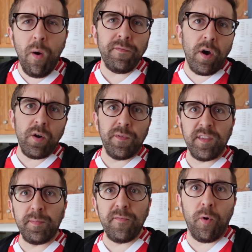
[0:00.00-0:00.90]
I've gone over
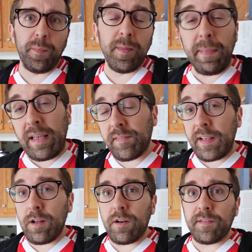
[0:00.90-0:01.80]
this before, but the biggest
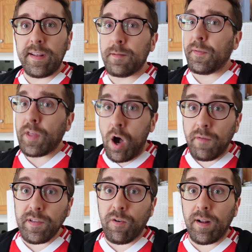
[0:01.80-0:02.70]
thing to understand about the
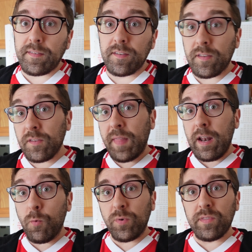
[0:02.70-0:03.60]
coffee crisis is
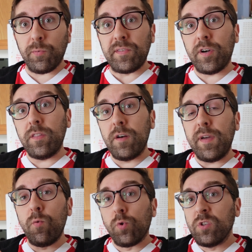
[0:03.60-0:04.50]
that it was the result of
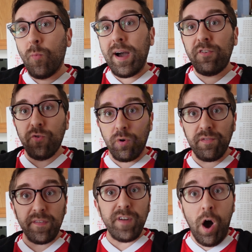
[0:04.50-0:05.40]
a worldwide
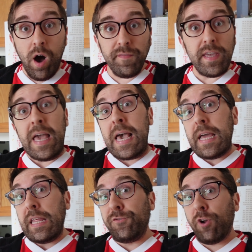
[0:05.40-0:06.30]
shortage of coffee
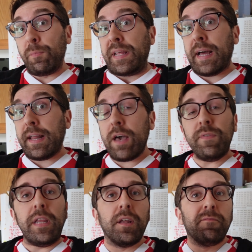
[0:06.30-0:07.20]
and East Germany not
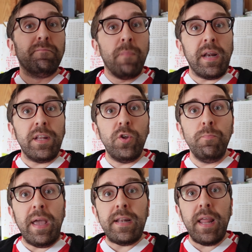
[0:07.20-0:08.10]
having enough money to
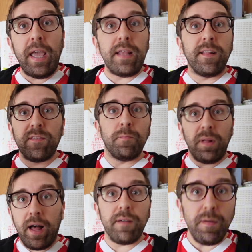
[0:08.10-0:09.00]
maintain its supply of